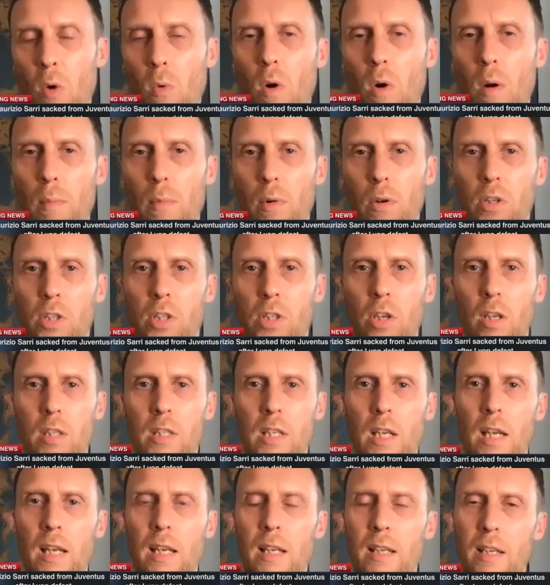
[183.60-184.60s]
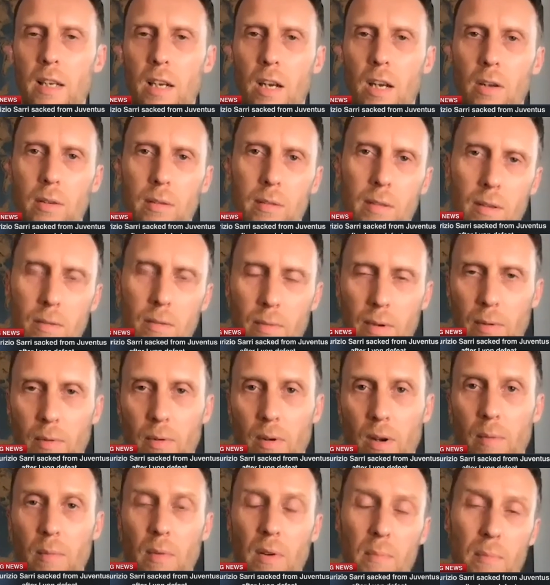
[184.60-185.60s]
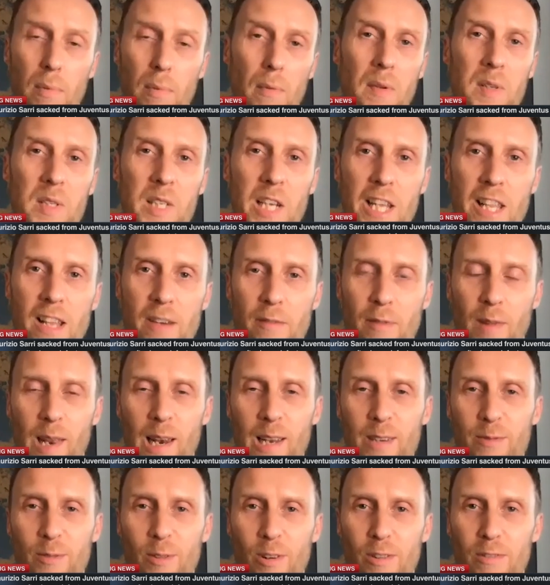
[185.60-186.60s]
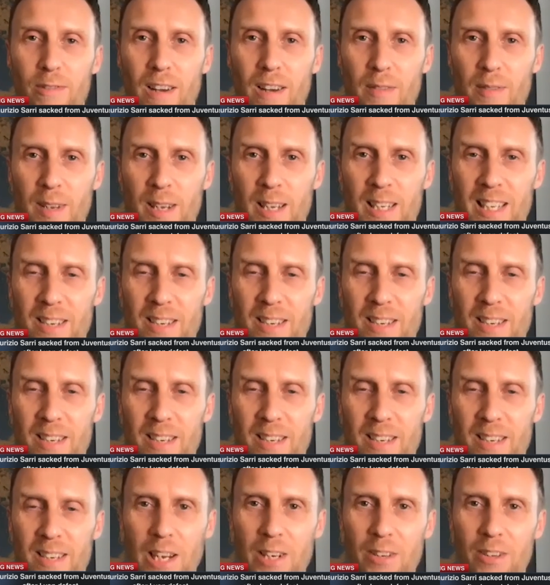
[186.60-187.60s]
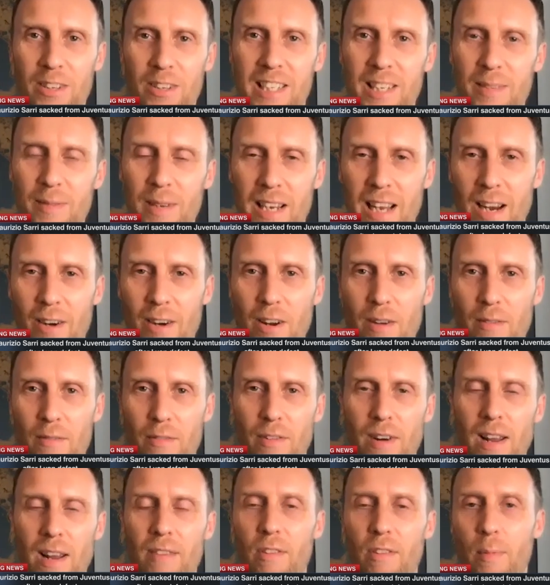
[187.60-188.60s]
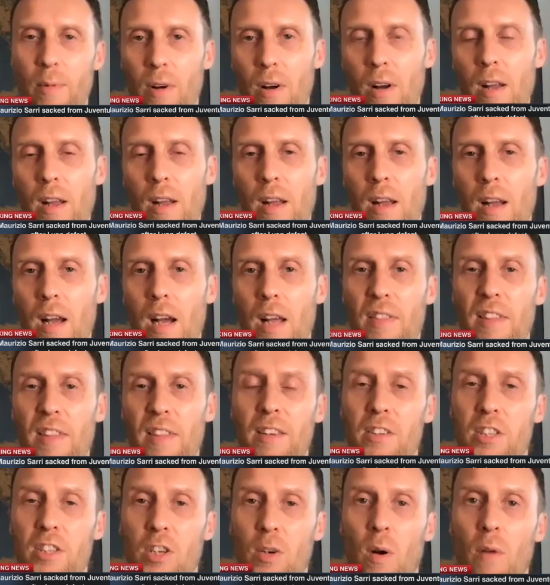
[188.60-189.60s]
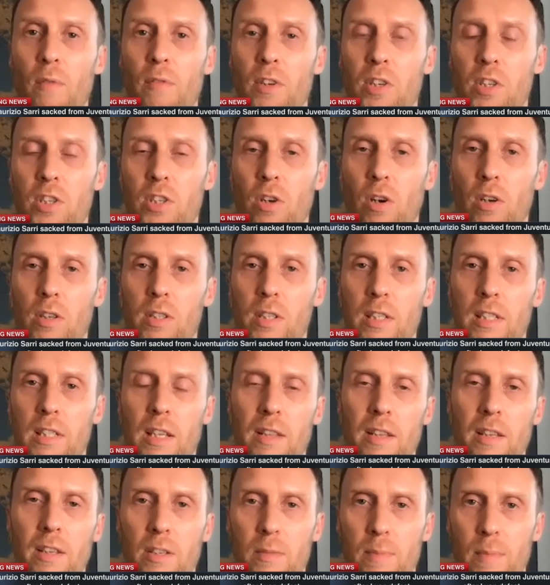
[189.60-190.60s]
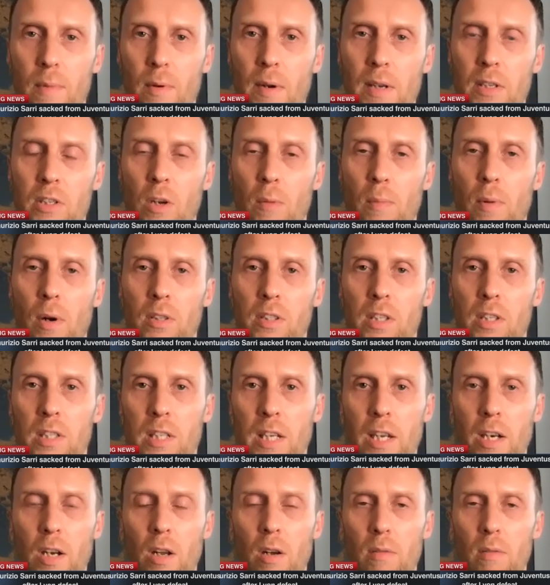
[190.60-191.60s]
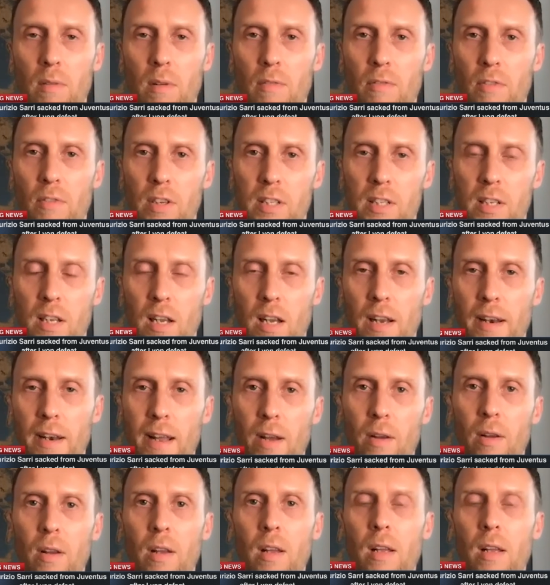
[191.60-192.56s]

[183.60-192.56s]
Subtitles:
one more shot at it. You know, we've said that for the last 4 or 5 years, haven't we? So it does seem to carry on forever. But I think there's two obvious choices. I think there's Maurizio Pochettino for a start. Now,